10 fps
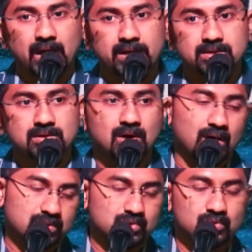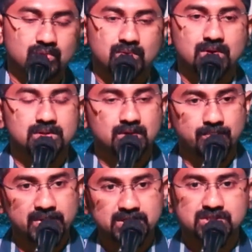and or through
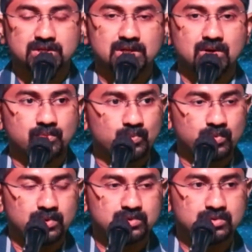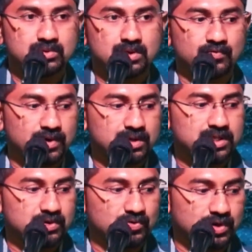the ministry or the
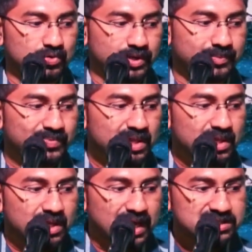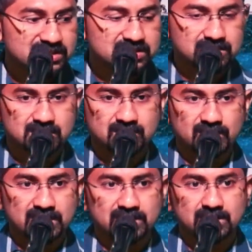work that you are doing. I just
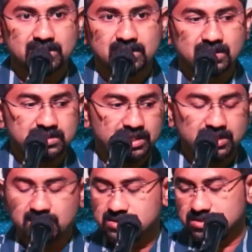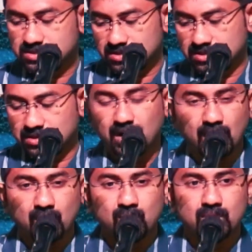quickly uh, take us uh,
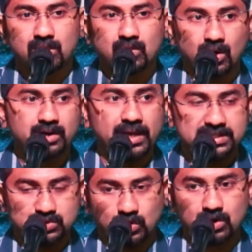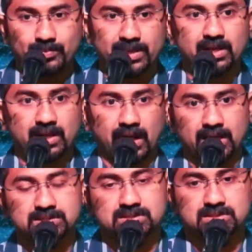how God has called me
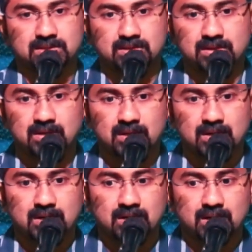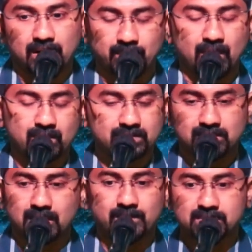as, uh,
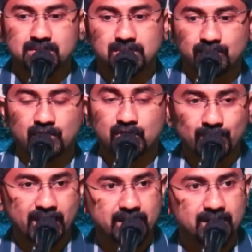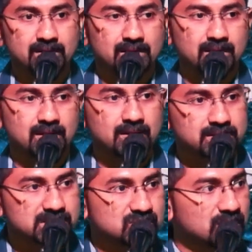or I mean, forgive me again.
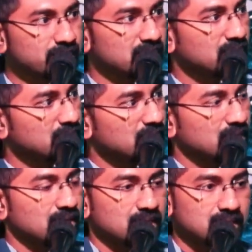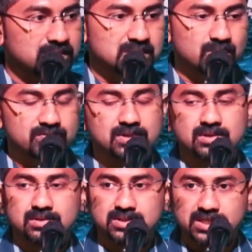this will be some of
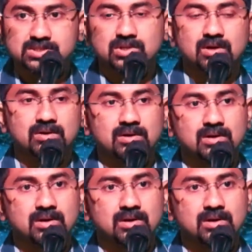the things or